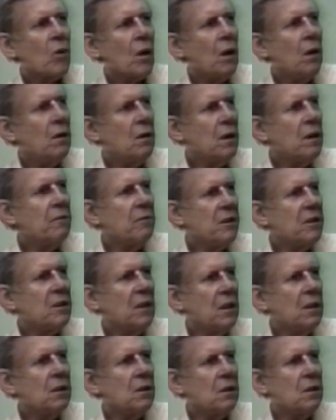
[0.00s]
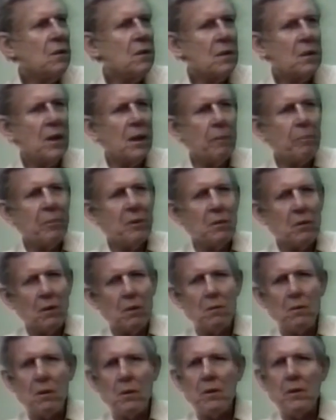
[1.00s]
And everything that has happened
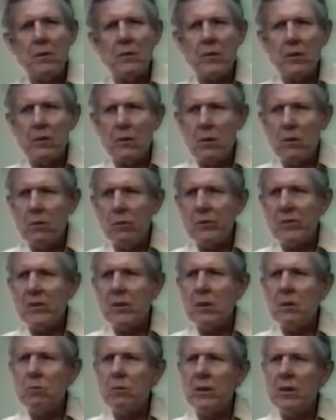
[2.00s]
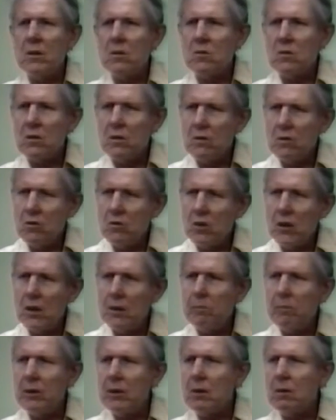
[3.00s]
on Earth, and the whole sequence of the
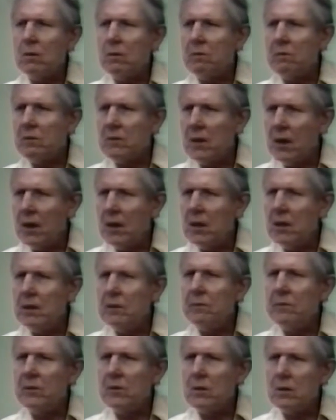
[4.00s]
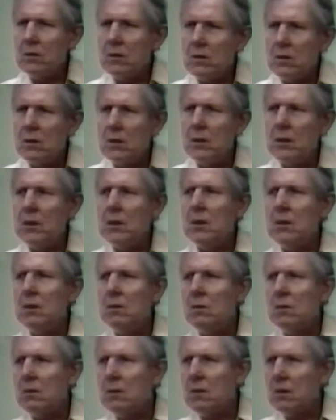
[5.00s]
shaping of life in the
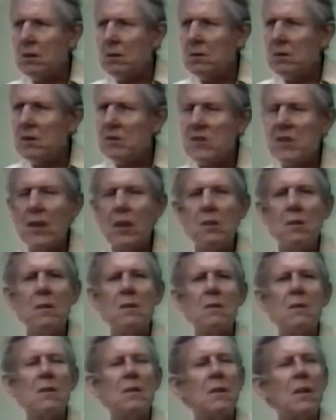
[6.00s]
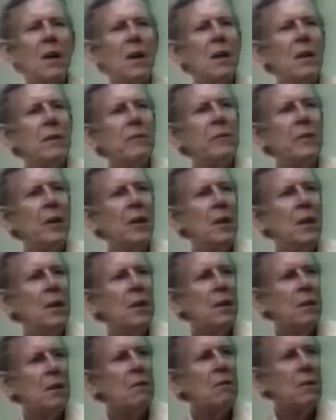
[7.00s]
sea, the early cellular life,
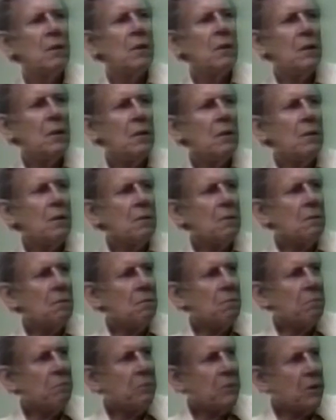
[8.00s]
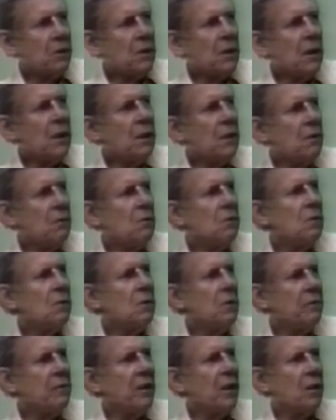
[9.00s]
the land
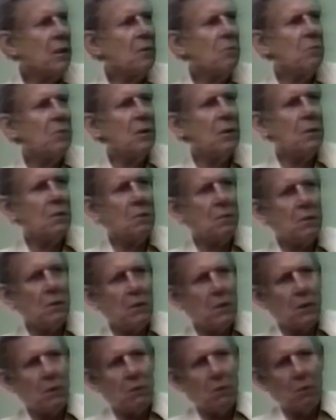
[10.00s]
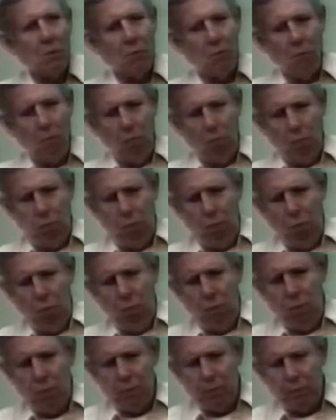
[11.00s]
development, the whole
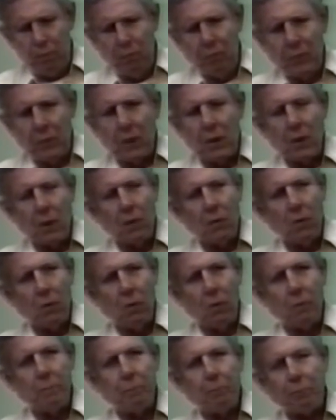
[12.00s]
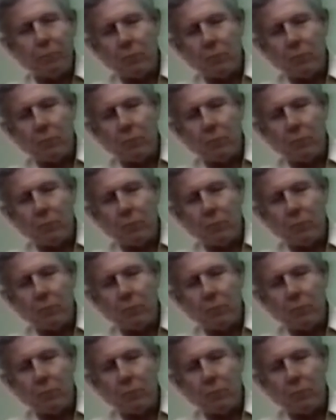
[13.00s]
the whole